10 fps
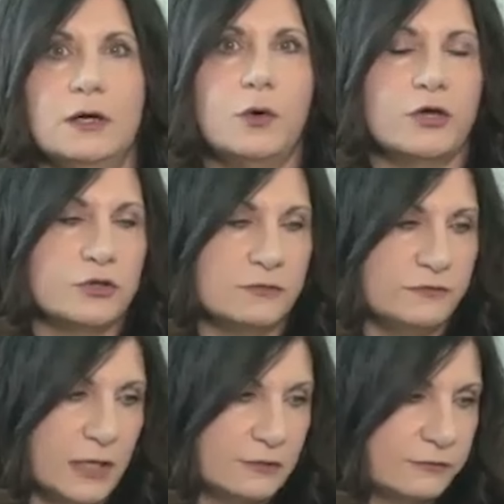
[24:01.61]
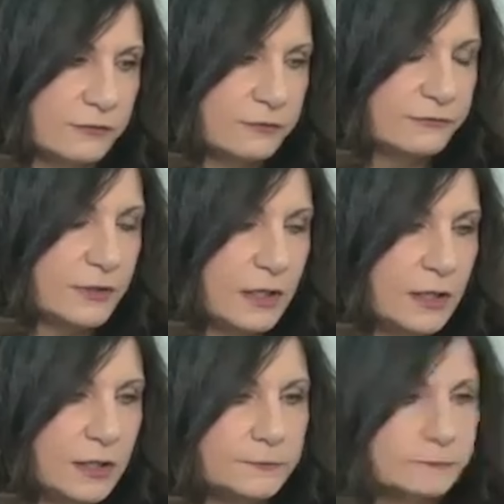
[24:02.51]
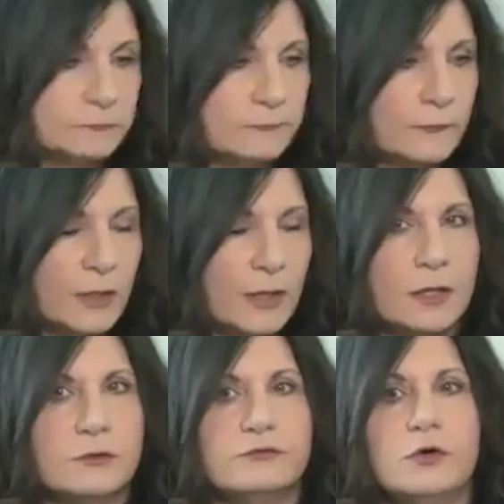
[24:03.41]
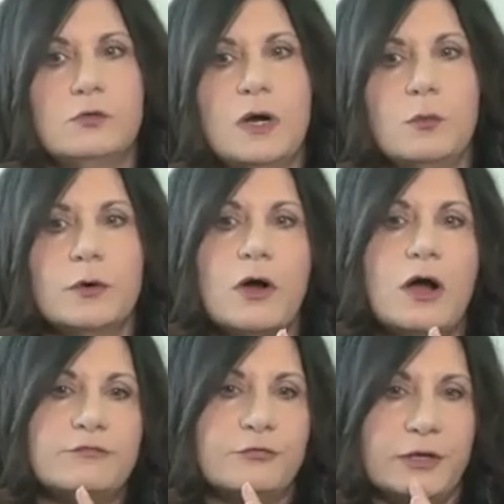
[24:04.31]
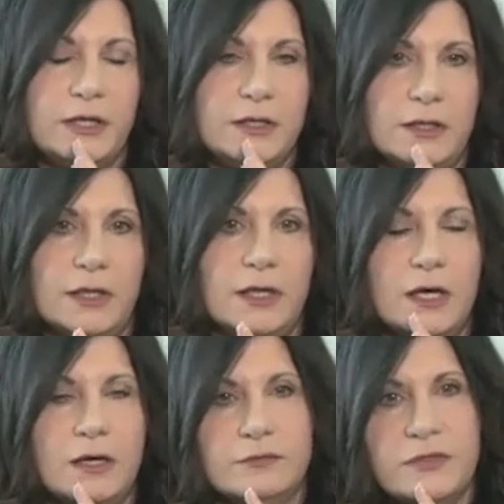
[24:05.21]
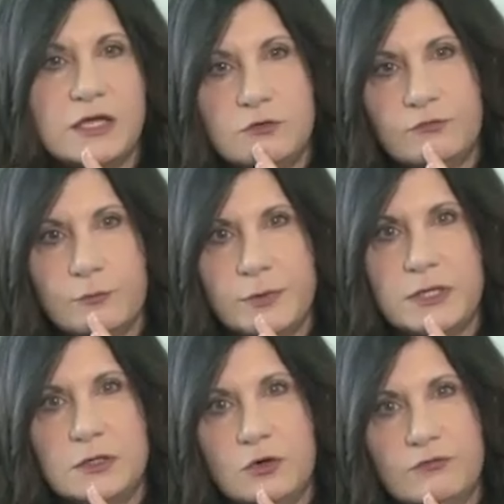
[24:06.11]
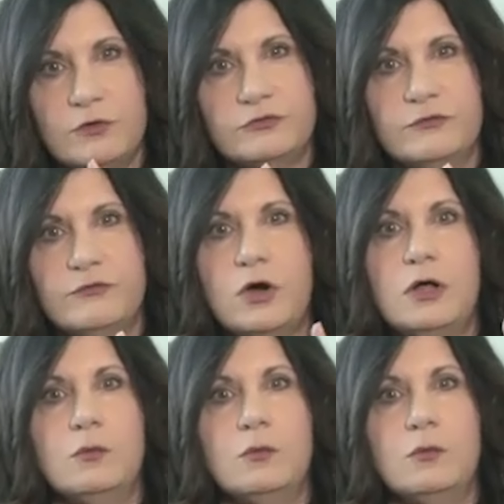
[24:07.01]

questions and answers. So what we're offering, thank you for being here, first of all.